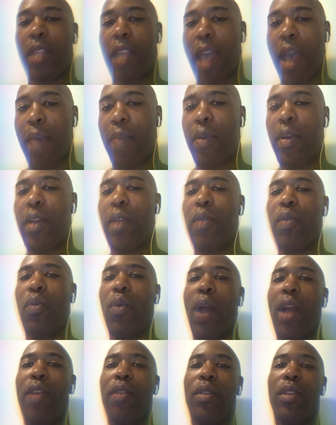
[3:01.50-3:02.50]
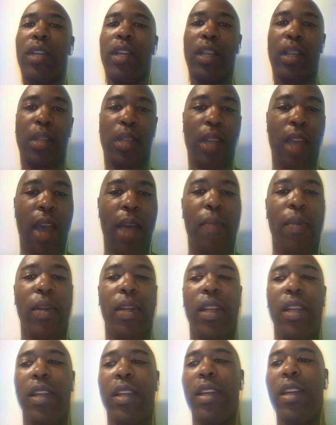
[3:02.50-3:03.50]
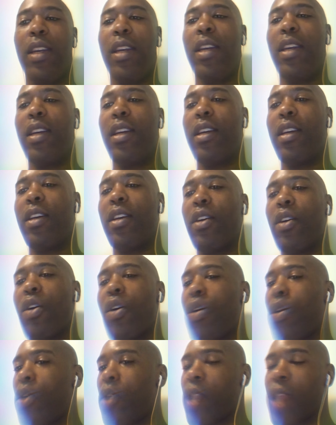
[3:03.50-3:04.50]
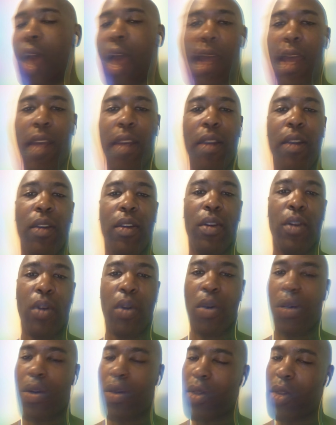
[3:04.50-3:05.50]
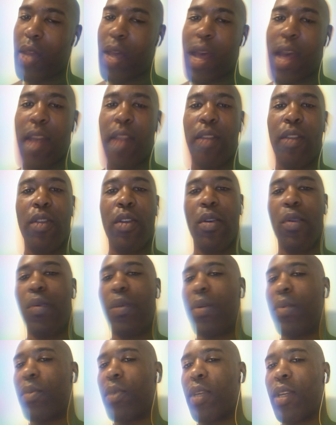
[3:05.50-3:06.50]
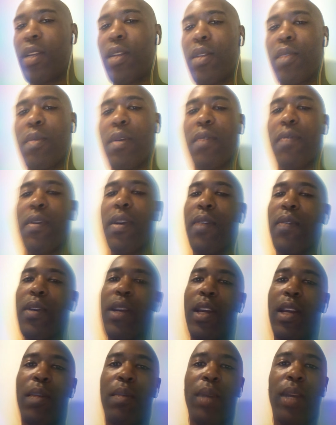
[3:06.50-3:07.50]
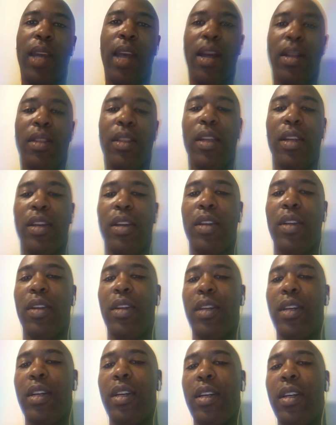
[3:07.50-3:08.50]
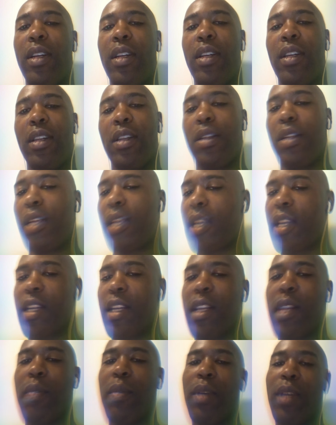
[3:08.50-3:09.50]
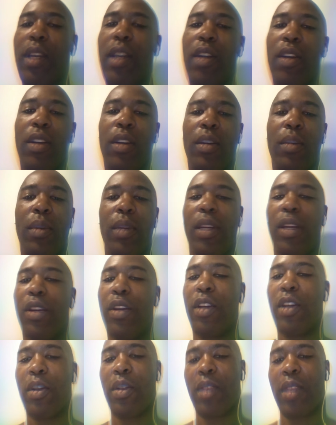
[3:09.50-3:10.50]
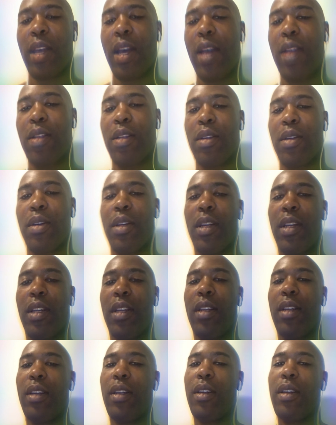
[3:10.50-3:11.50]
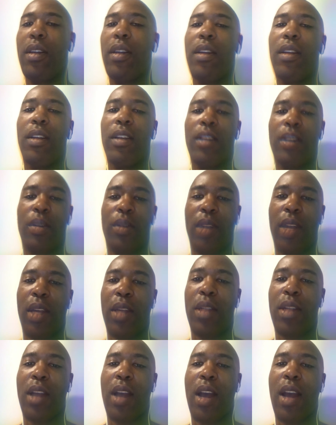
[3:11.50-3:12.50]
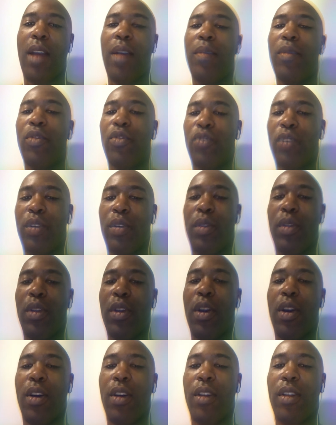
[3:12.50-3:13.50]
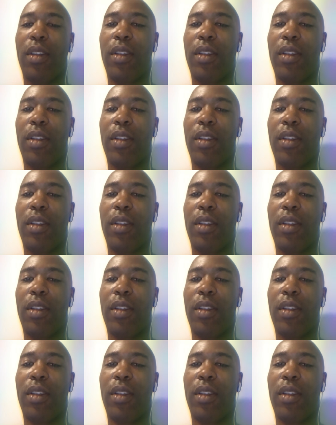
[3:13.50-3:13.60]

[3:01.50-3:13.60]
happening, why you think it's happening, all that, all that. You know, One Piece, my favorite anime out there. Let's get it. Let me hear it. Let me hear your thoughts on it. Till next time, Trill Talk.